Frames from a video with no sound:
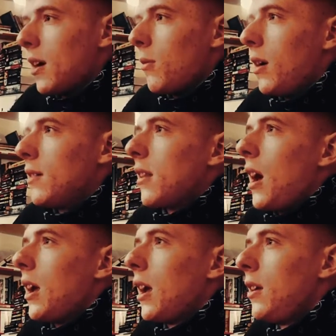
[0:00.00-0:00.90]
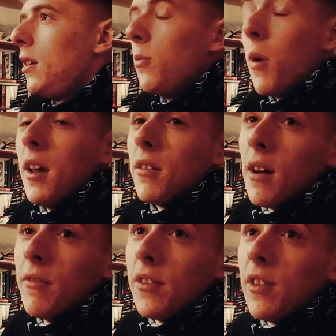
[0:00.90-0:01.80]
that where it's like you're waiting
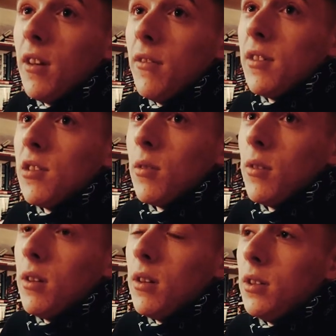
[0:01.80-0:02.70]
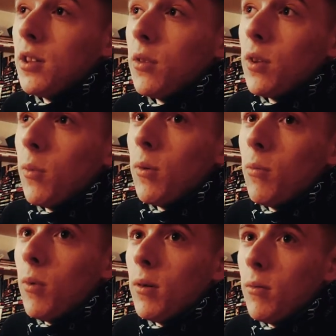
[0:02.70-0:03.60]
around for services, you don't know
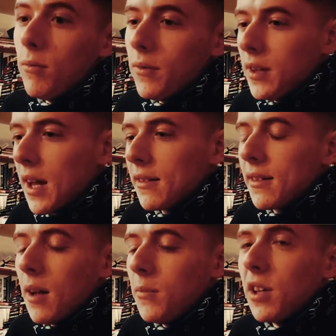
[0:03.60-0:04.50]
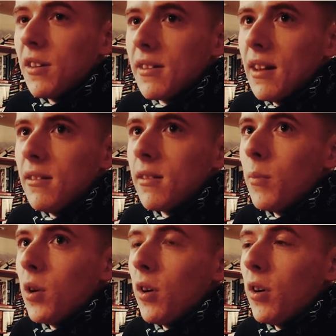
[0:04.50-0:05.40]
what the next time you're going to see
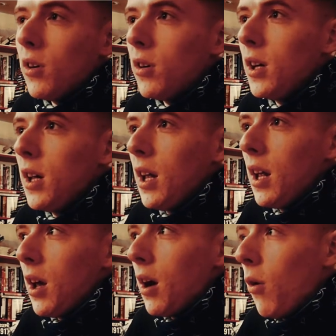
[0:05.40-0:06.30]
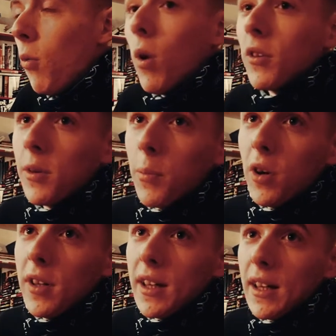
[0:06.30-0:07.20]
someone or what
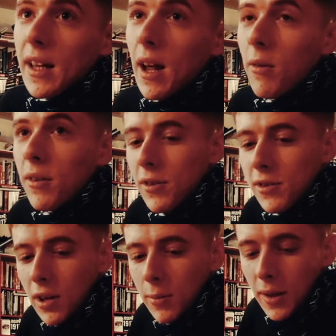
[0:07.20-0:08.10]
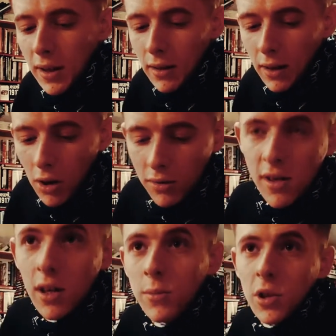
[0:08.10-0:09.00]
support you're going to get, whether it's going to be long
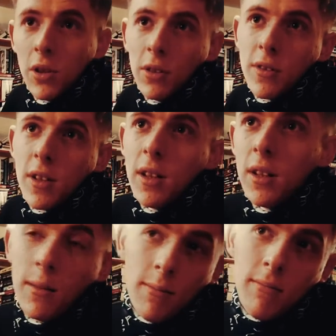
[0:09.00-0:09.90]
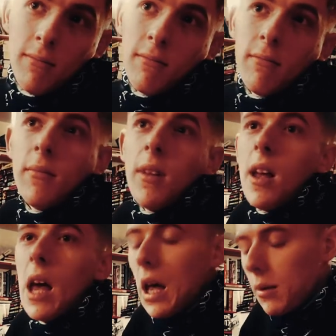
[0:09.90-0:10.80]
term, short term,
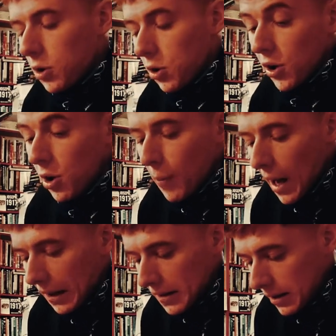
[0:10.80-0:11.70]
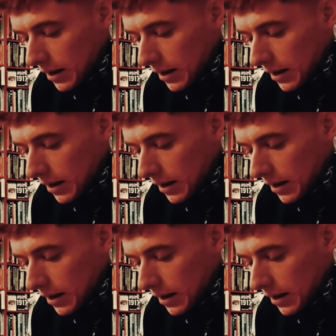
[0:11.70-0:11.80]
good or bad.